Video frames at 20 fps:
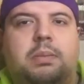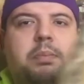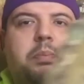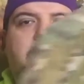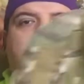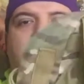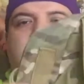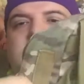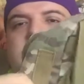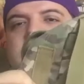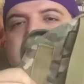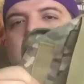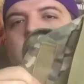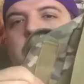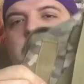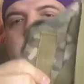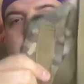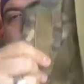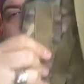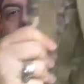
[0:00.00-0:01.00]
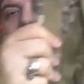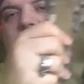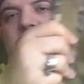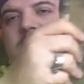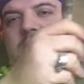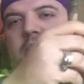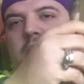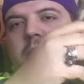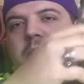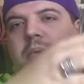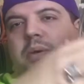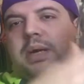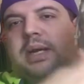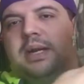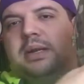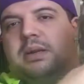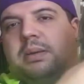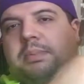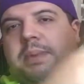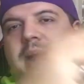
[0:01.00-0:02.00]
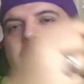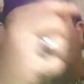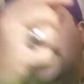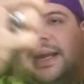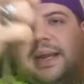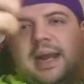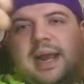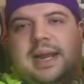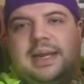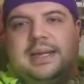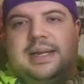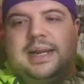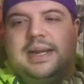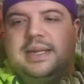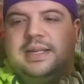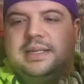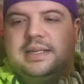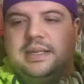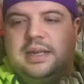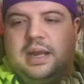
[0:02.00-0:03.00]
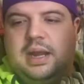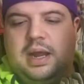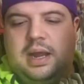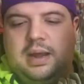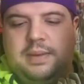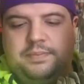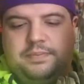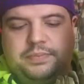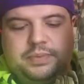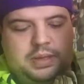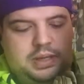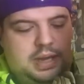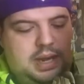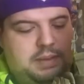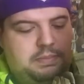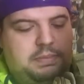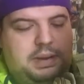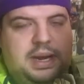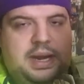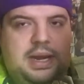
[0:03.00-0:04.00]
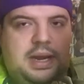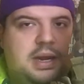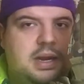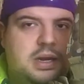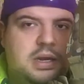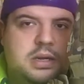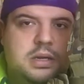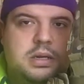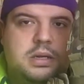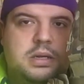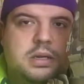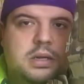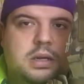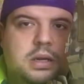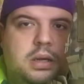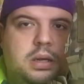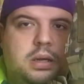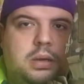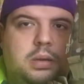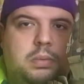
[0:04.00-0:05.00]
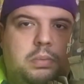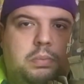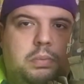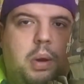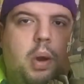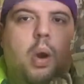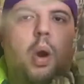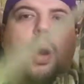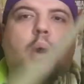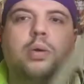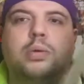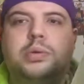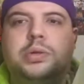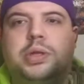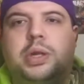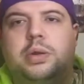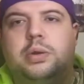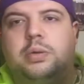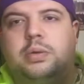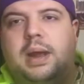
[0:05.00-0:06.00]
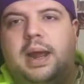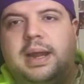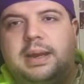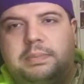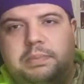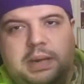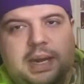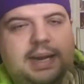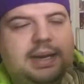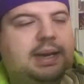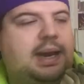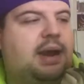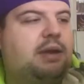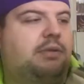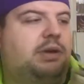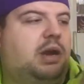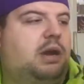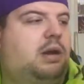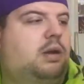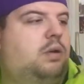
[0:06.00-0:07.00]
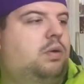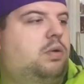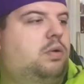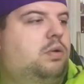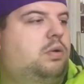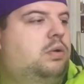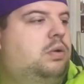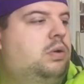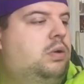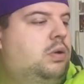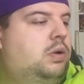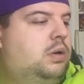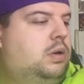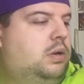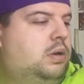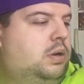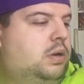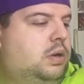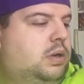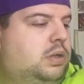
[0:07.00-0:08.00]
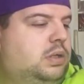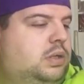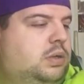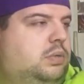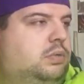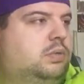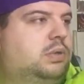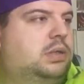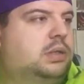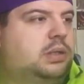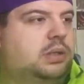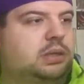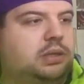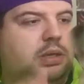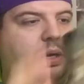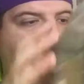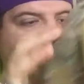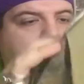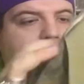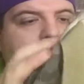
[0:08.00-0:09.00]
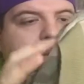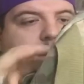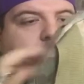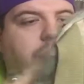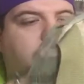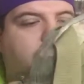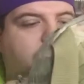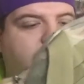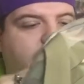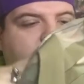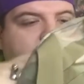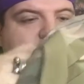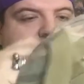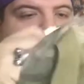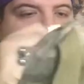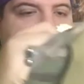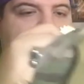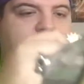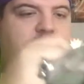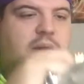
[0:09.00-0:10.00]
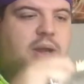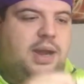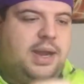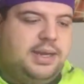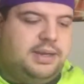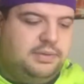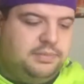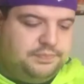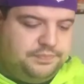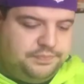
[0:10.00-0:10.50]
But this whole bag has got molly on the back, and these can be put onto a plate carrier or sorts. So loads of pockets inside.